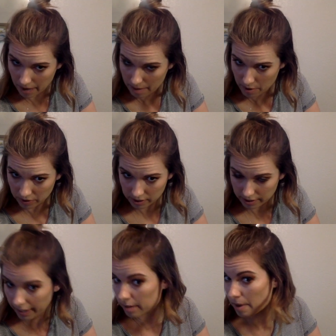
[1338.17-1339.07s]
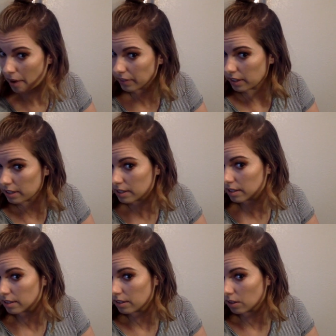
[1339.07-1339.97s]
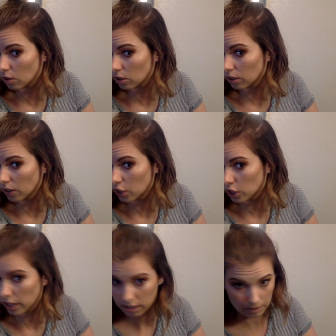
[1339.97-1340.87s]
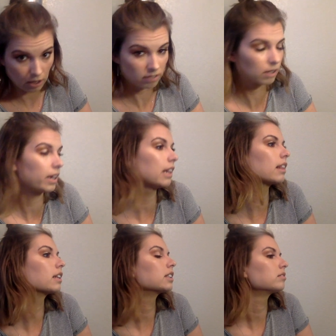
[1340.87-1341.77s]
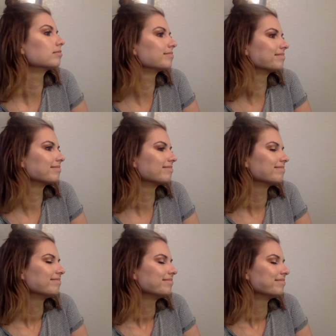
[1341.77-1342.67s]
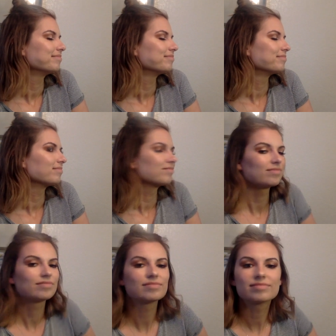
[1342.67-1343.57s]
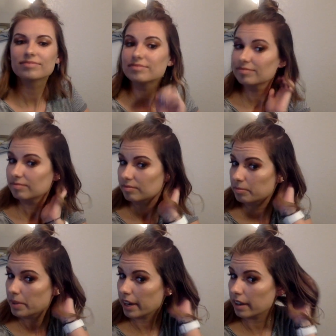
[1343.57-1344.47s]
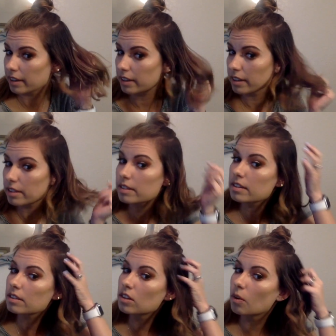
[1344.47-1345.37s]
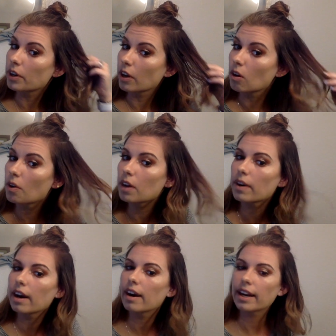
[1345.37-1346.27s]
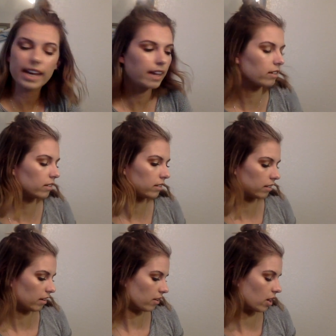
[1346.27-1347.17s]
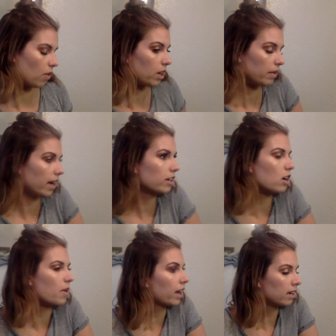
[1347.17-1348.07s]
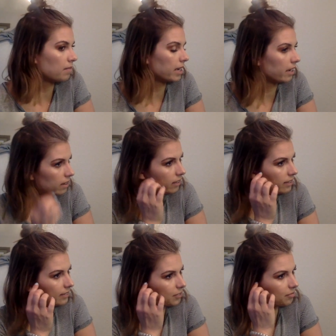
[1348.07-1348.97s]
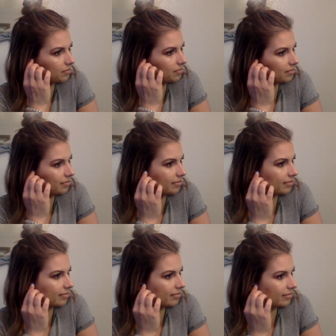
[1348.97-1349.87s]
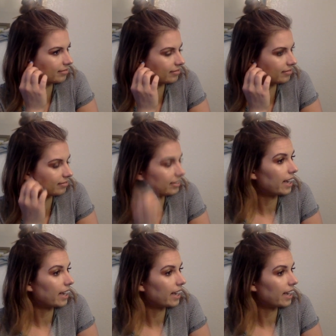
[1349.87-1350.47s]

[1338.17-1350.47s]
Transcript: I'm most excited about this whole corona shit to be over with. Yeah. Mm-hmm. right? Because no one can go anywhere. I can't go anywhere. No one can come here. For vacation?